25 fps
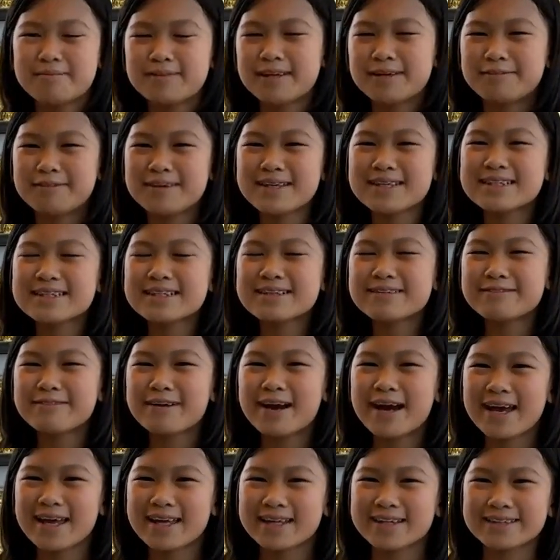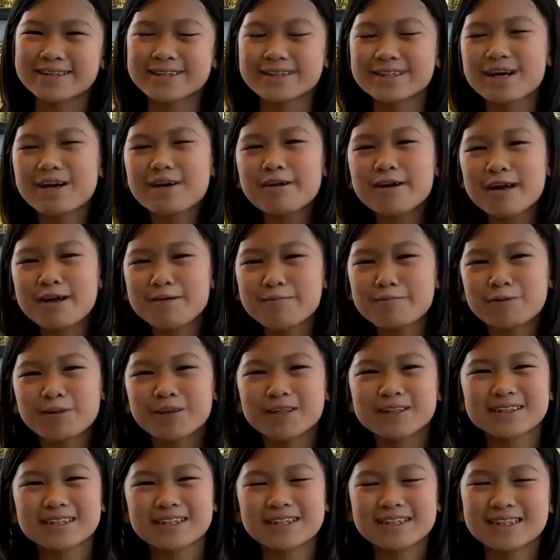The reason why it's so
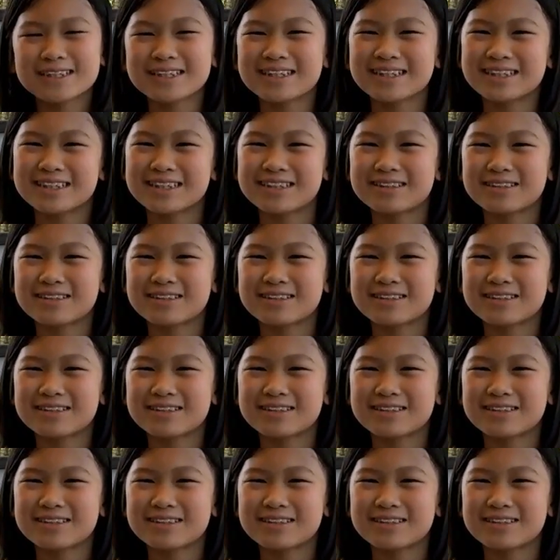important to